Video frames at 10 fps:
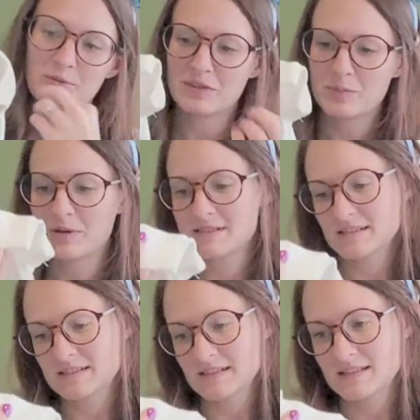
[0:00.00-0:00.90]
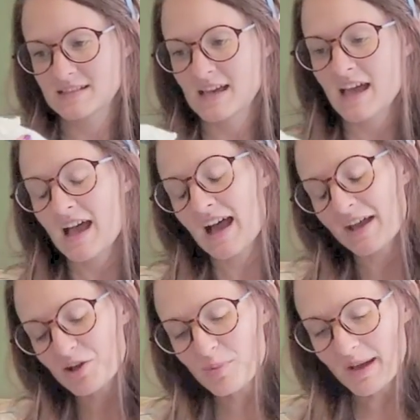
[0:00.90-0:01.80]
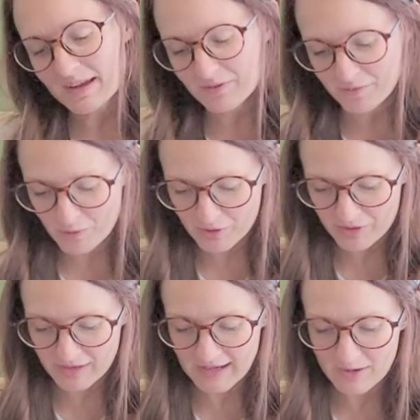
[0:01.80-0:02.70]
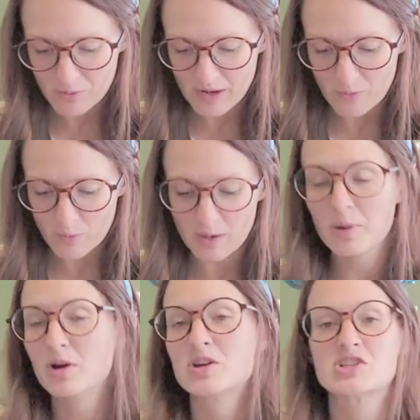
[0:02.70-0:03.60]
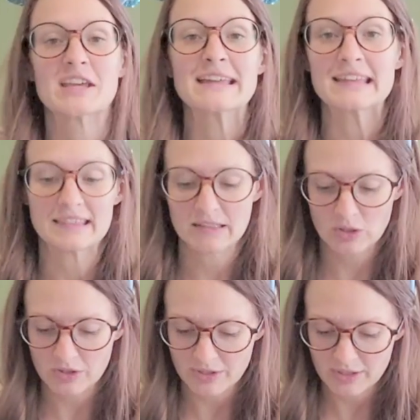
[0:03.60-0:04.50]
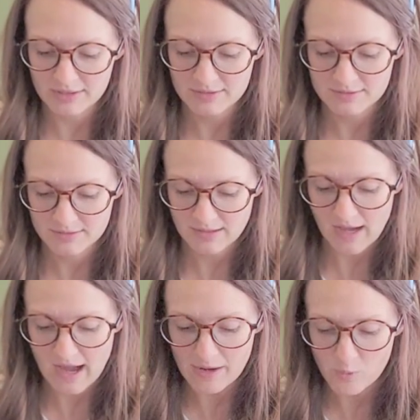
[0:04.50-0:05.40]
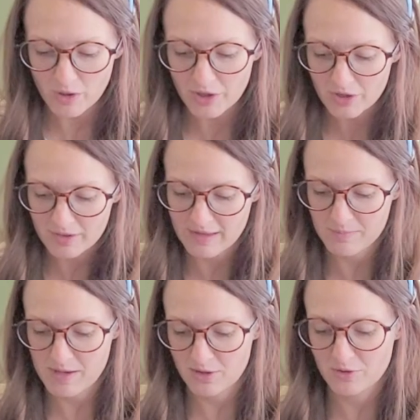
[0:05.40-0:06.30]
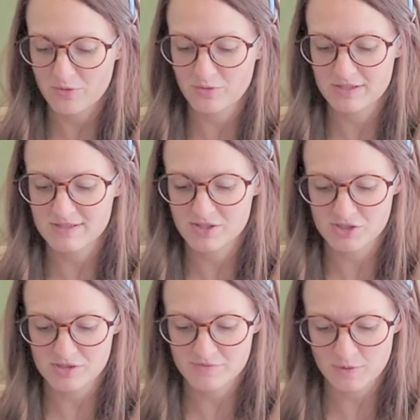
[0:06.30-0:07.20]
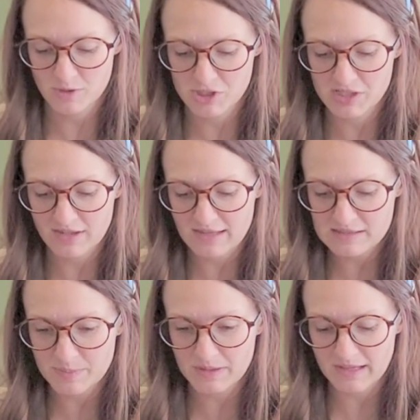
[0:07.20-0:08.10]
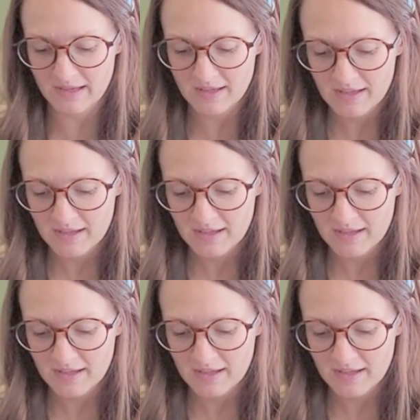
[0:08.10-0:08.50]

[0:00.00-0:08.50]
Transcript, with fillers: with the princesses. I go back and forth. Like, I don't want to push anything on her. I want her to, like, make her own decisions for what she likes. But, like,